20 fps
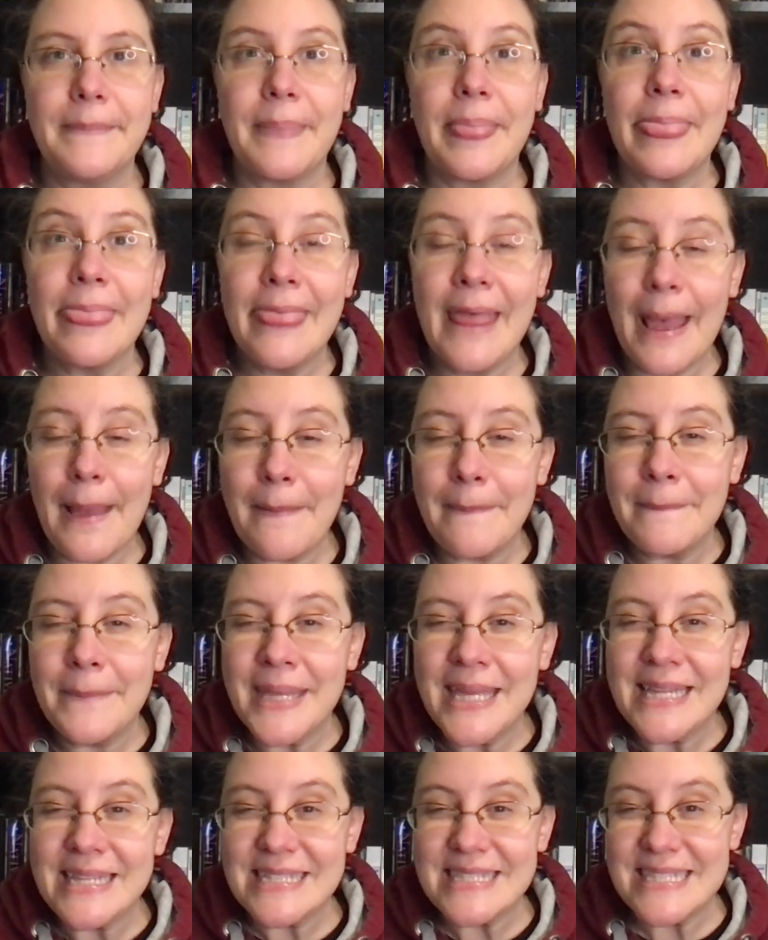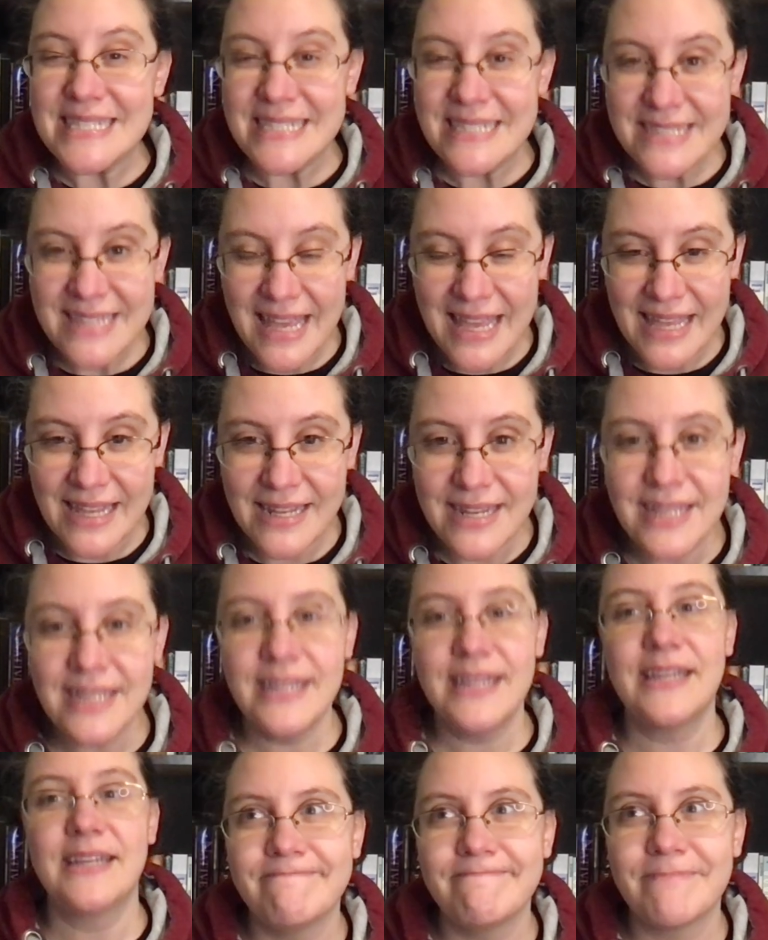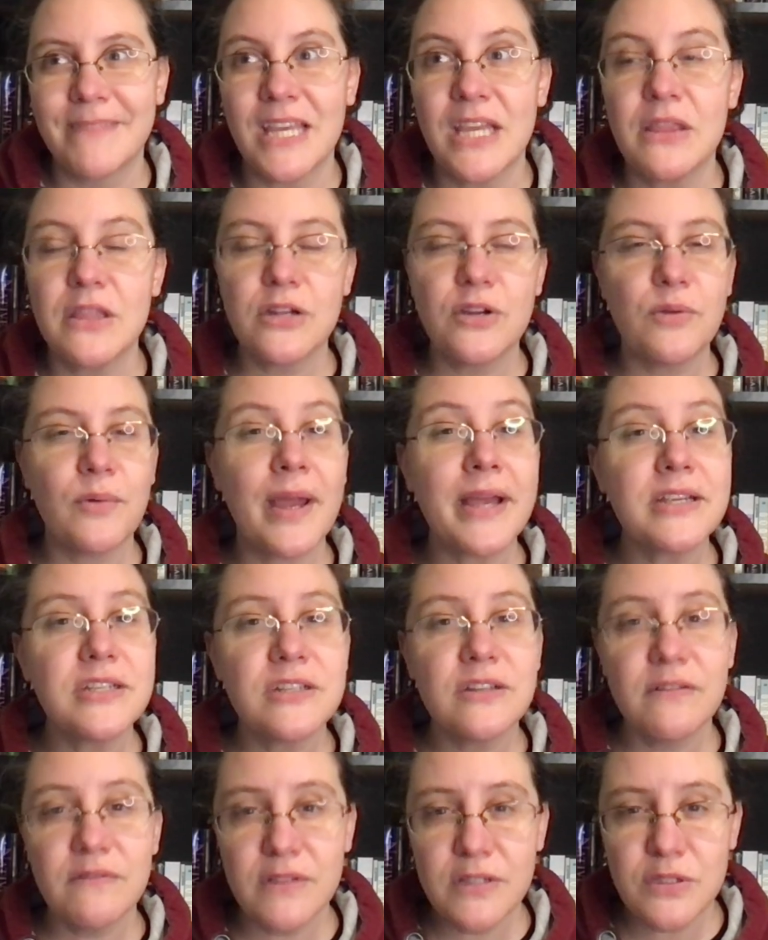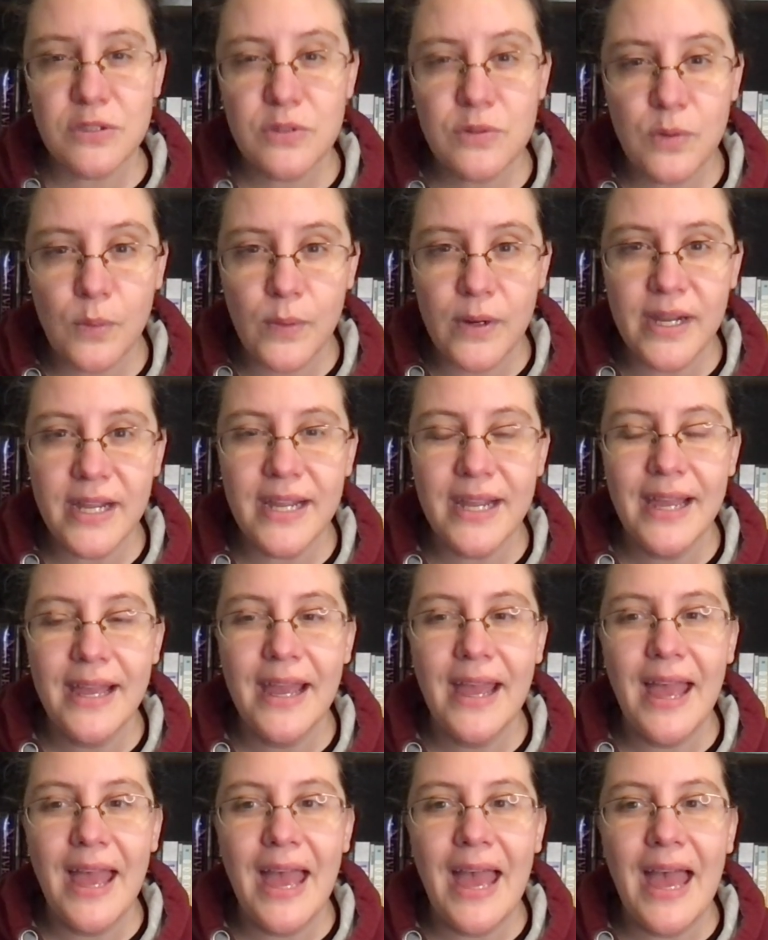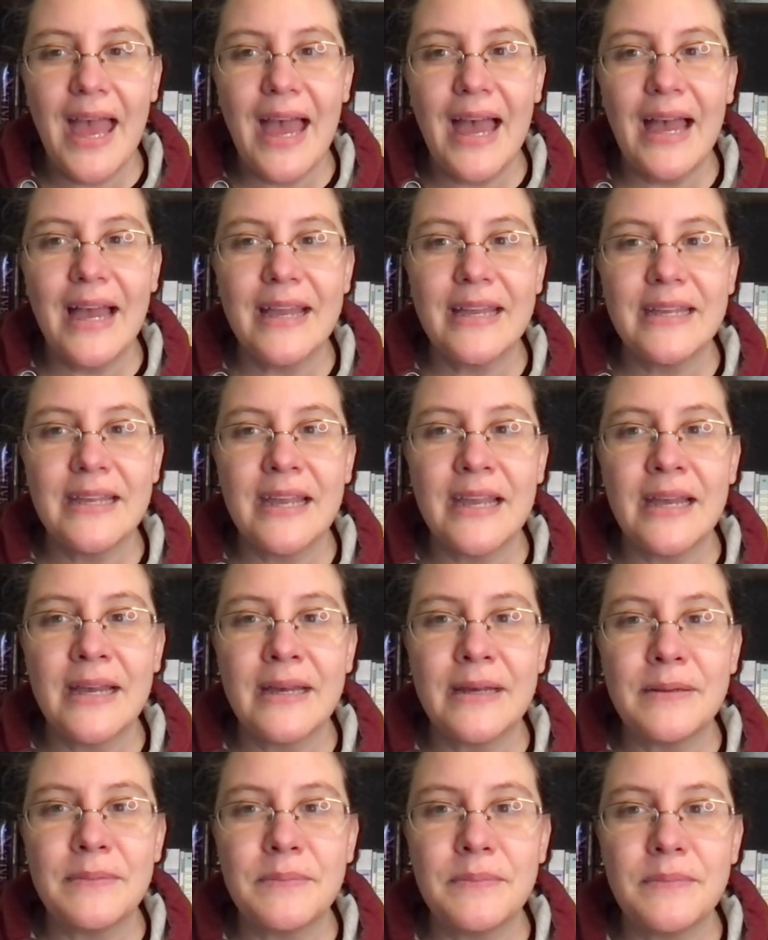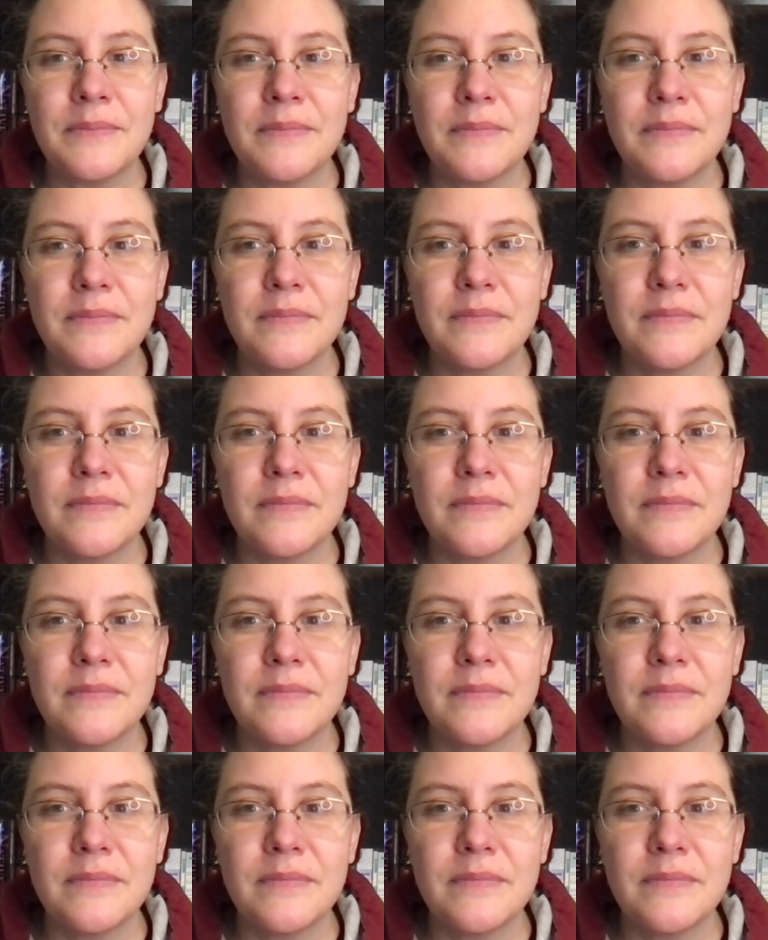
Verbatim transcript: That being said, the direction of the story I am